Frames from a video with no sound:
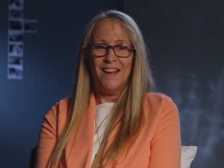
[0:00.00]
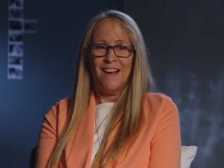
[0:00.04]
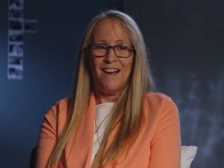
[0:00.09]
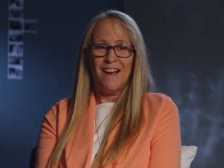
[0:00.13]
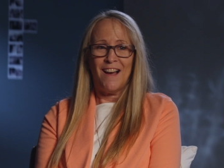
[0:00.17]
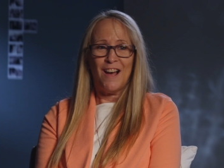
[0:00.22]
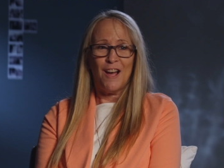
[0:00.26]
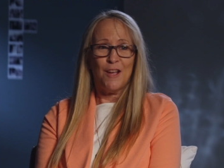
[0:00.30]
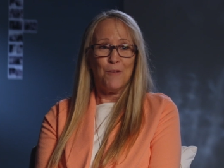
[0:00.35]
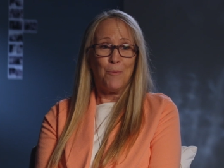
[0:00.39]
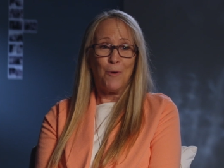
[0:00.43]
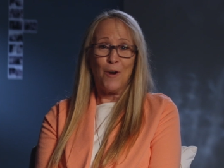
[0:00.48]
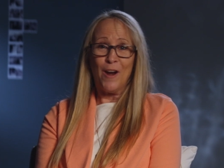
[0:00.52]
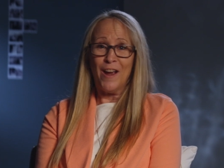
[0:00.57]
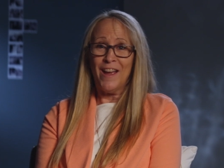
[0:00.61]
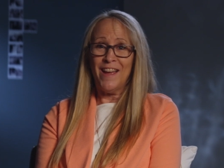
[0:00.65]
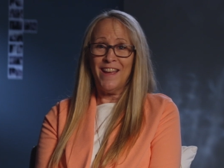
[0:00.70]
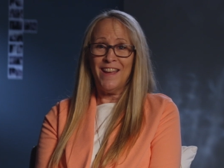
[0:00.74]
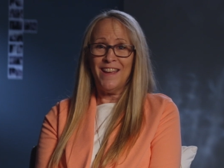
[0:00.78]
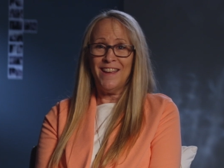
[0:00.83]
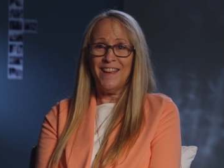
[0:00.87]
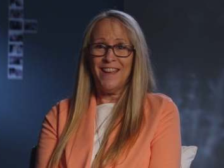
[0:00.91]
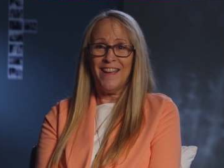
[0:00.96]
I
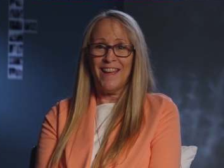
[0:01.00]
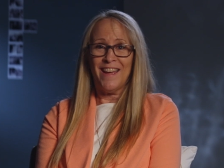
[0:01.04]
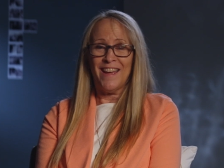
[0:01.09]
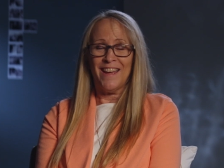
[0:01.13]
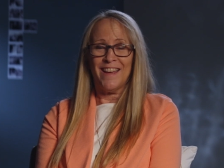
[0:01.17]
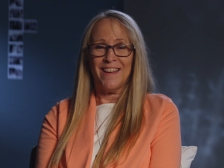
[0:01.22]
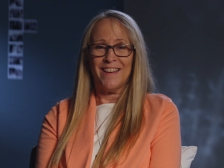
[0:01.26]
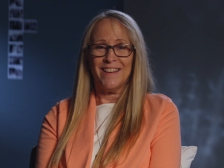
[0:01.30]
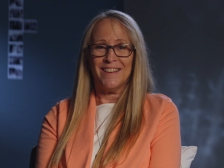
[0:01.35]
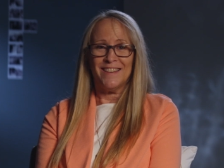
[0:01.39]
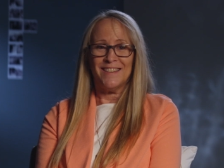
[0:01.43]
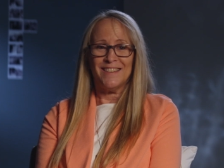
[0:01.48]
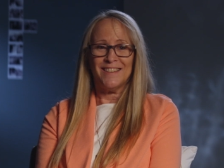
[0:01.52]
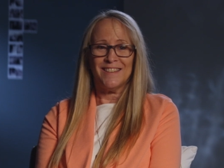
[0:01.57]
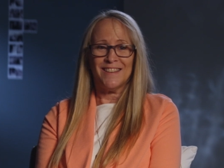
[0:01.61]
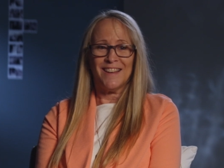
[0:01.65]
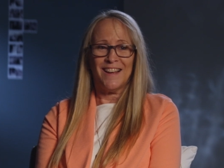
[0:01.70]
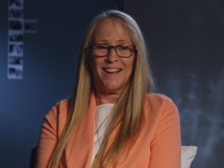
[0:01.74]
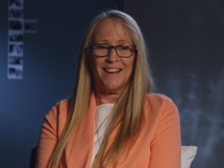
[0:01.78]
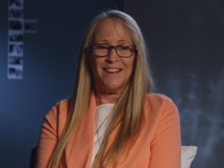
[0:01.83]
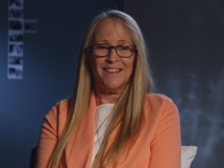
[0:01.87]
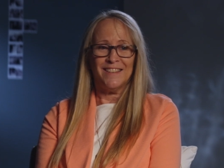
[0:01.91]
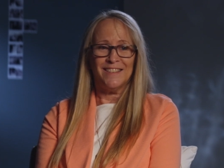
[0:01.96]
pray and
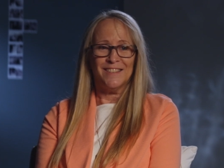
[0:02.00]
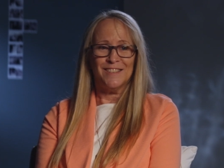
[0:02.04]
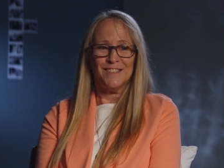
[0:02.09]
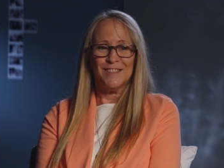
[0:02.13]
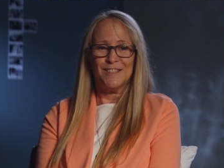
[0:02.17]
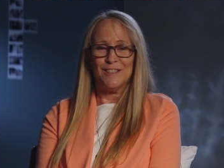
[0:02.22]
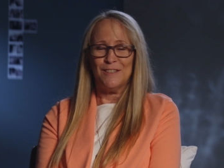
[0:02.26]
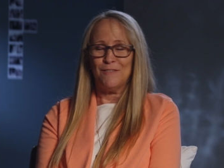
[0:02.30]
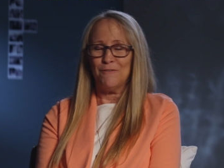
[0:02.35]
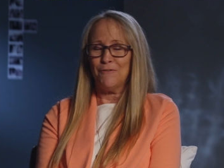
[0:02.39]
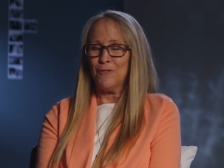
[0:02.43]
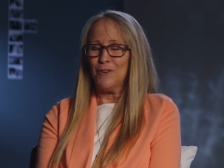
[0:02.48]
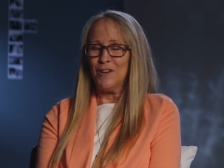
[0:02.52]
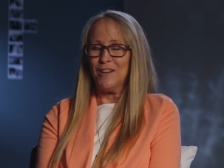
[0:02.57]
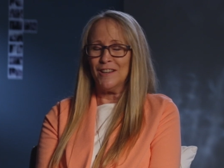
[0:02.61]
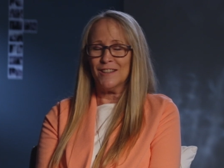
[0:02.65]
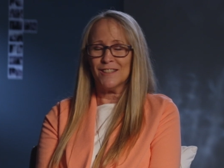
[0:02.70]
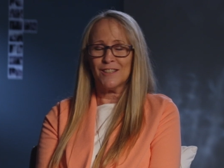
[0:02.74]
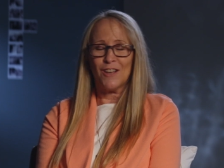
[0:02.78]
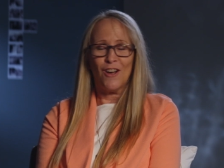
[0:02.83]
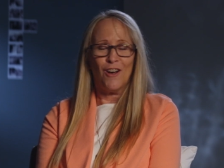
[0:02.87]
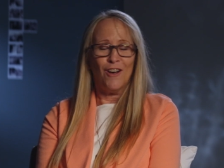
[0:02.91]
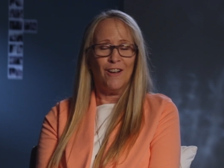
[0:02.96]
I listen for
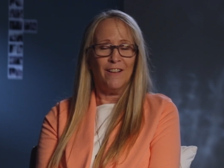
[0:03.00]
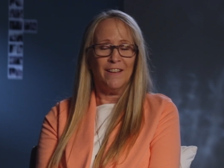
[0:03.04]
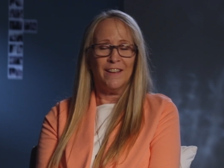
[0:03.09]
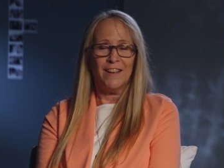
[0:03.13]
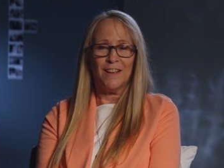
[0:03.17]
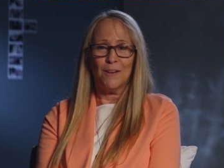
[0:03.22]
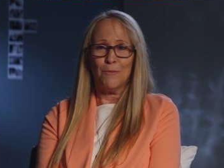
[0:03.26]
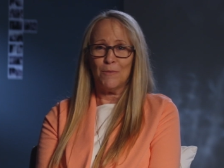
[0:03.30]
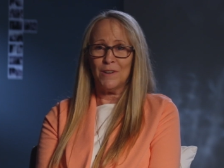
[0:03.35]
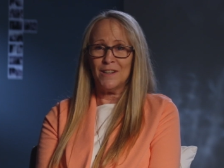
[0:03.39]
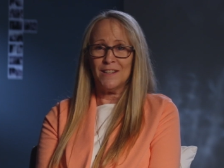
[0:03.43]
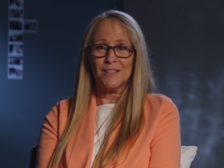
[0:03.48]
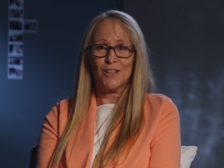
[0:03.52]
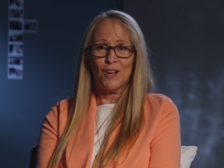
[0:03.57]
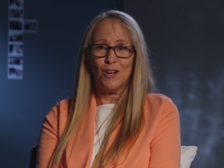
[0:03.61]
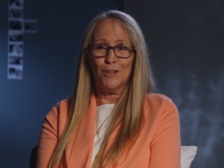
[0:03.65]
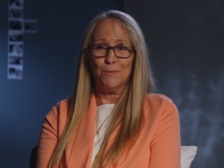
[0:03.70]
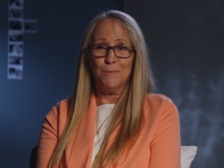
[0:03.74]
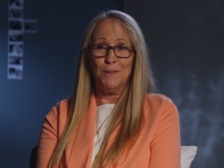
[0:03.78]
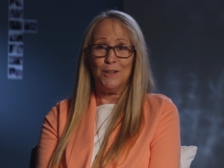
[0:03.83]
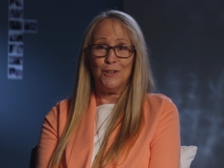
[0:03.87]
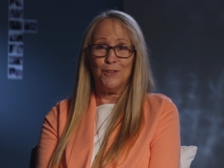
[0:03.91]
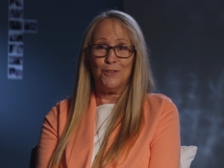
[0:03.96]
His calling and what He's
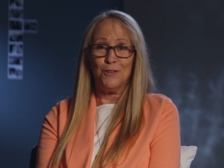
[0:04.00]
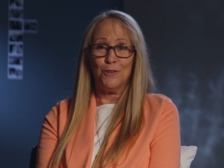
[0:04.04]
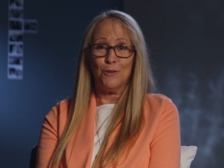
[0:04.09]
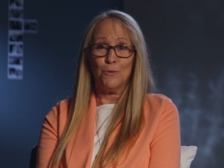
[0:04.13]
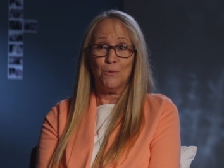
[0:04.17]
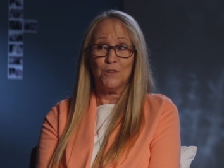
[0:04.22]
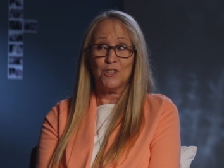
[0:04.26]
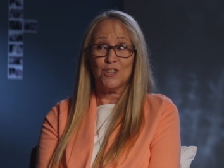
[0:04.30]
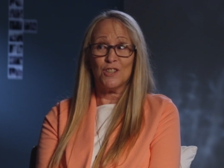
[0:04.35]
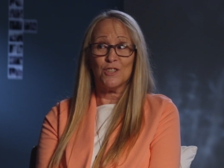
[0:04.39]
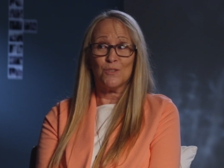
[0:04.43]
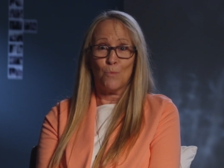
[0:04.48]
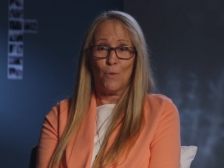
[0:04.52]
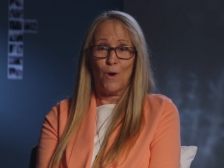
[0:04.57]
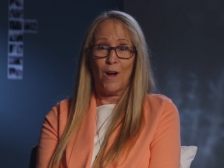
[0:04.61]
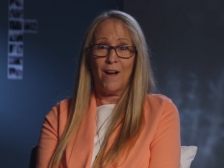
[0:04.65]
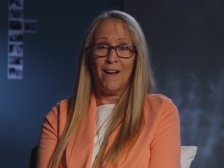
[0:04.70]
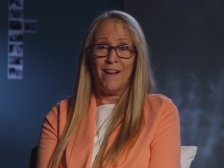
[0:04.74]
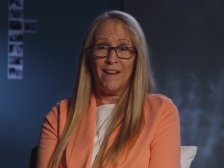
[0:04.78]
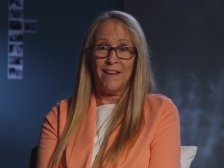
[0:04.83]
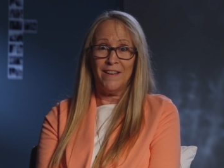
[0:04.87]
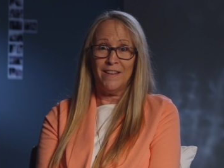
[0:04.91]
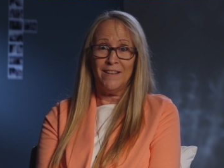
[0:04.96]
called me to do, which is
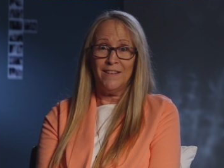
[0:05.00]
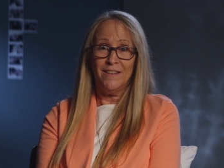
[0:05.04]
why